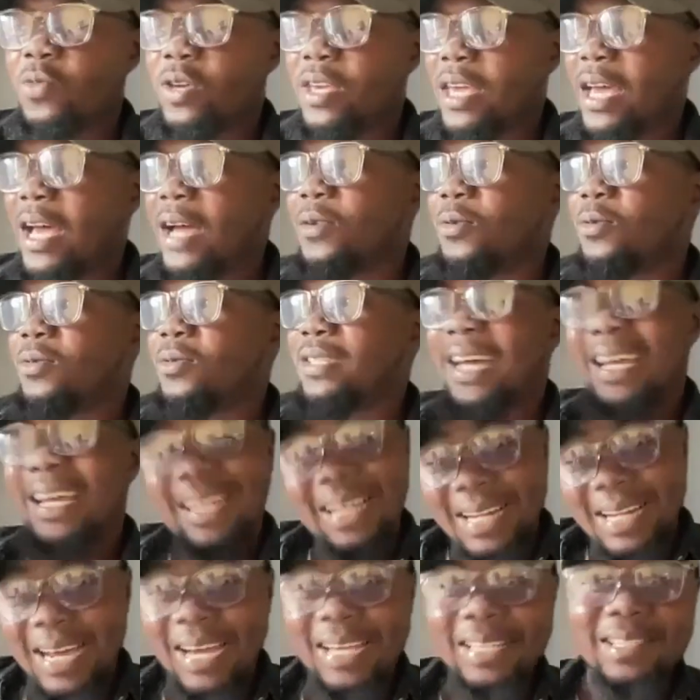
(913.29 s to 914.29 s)
we cannot
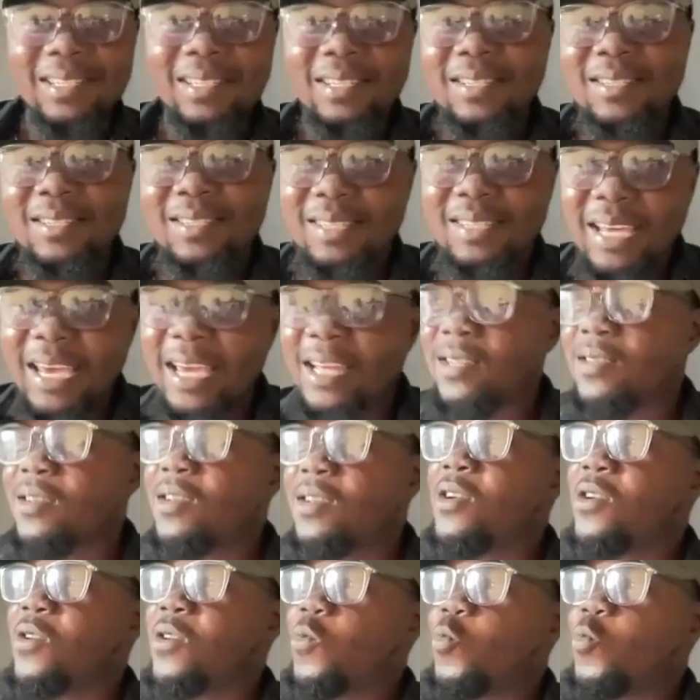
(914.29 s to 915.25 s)
analyze this, then